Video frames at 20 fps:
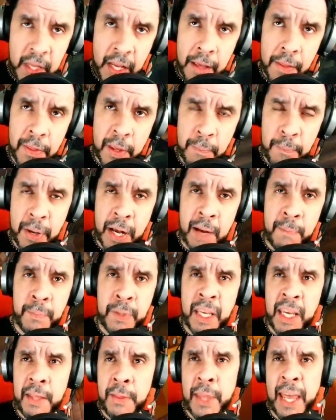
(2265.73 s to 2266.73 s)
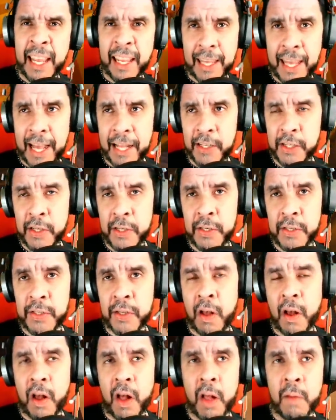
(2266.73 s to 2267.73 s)
the pumpkin that catches
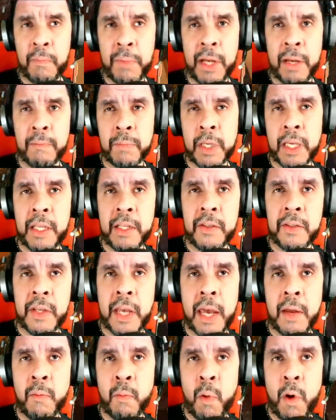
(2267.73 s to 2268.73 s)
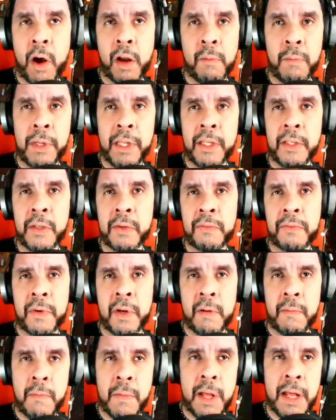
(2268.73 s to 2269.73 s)
all pumpkins and watermelons
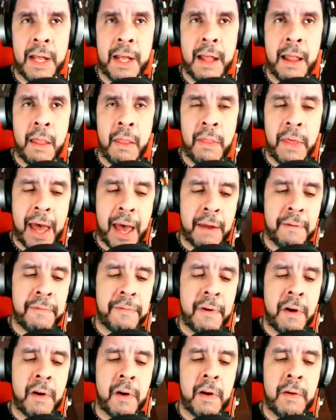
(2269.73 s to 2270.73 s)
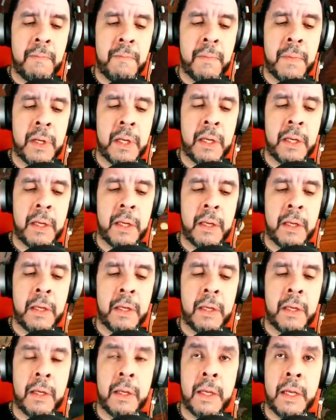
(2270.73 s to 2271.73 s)
from that farm,
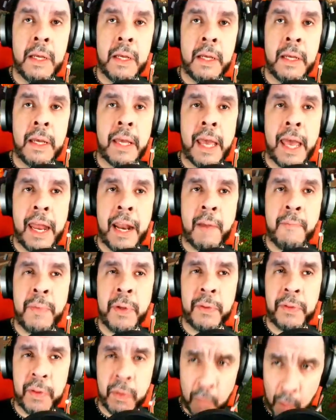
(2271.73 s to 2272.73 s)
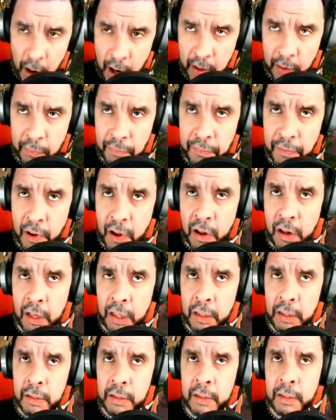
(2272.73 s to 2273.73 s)
and I built the
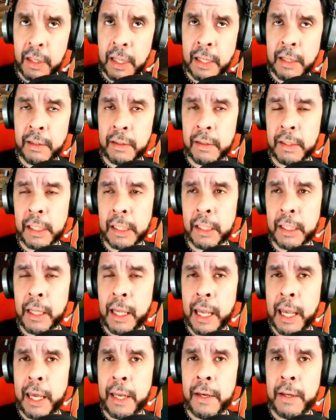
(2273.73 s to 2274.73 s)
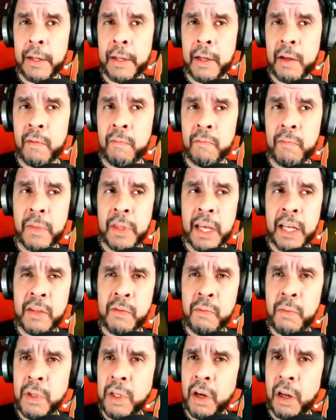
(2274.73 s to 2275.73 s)
waterfall, and that's
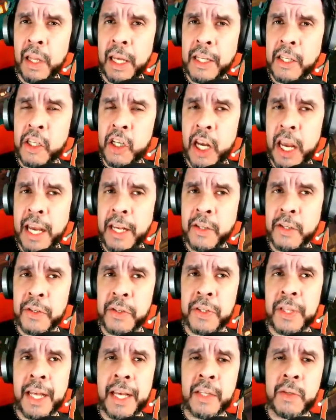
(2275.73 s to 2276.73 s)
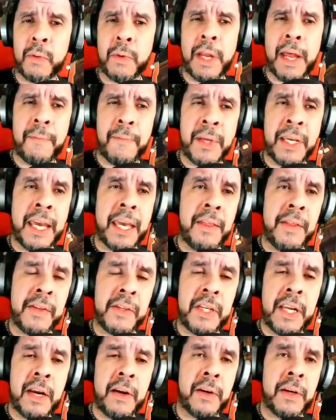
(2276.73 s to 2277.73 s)
really all I changed since the last one. I've been getting this
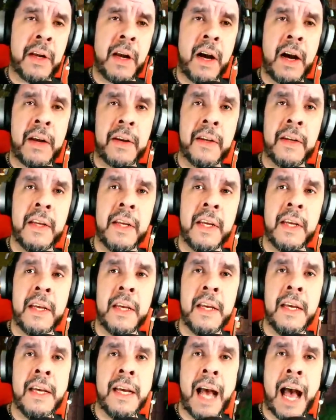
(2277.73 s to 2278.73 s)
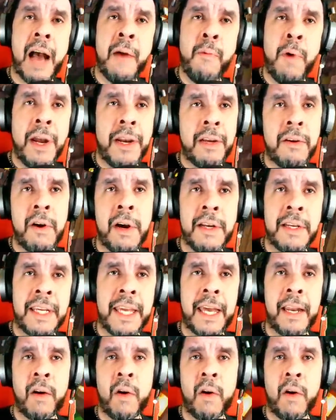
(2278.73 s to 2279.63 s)
terracotta. I want to go out and get a